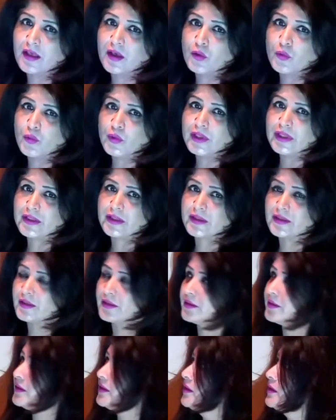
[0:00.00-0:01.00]
away.
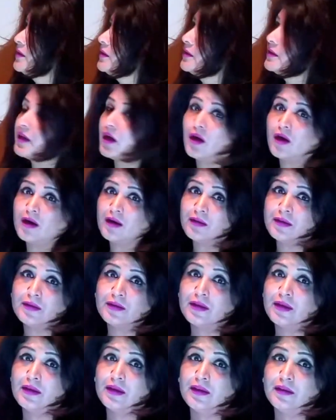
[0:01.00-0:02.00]
Now,
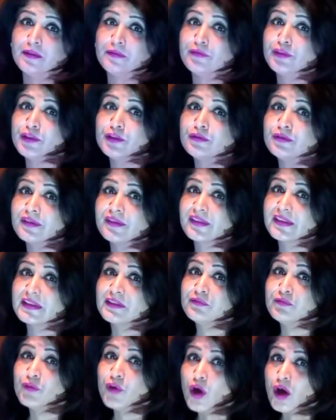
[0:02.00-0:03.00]
we don't
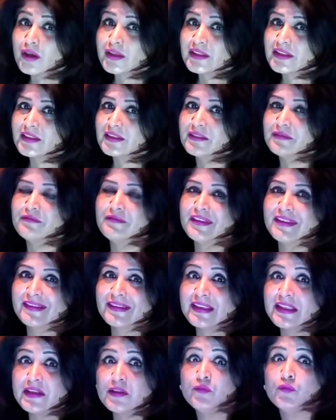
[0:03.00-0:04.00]
say walked, we
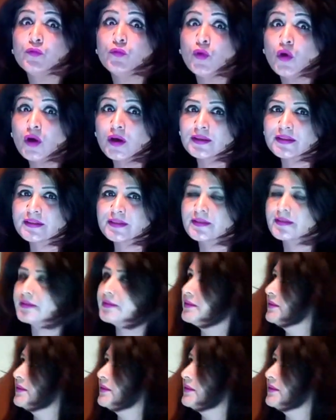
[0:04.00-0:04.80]
say walked.